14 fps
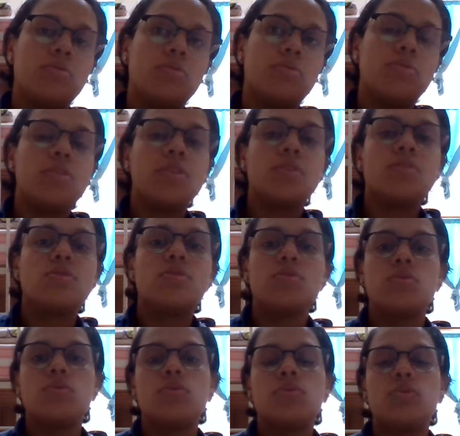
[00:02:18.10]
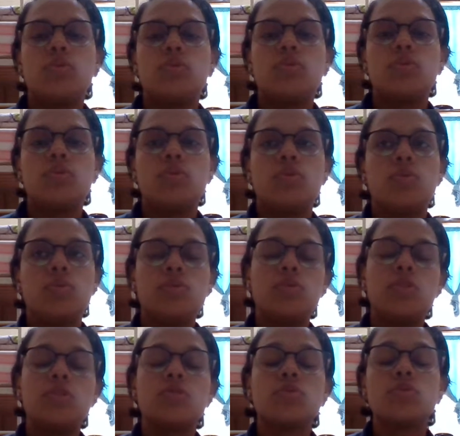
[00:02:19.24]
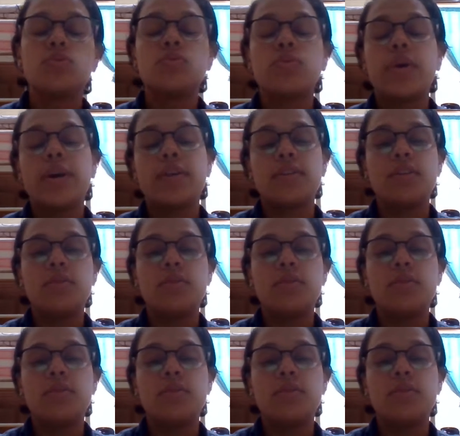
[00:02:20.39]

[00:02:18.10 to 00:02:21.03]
you need to write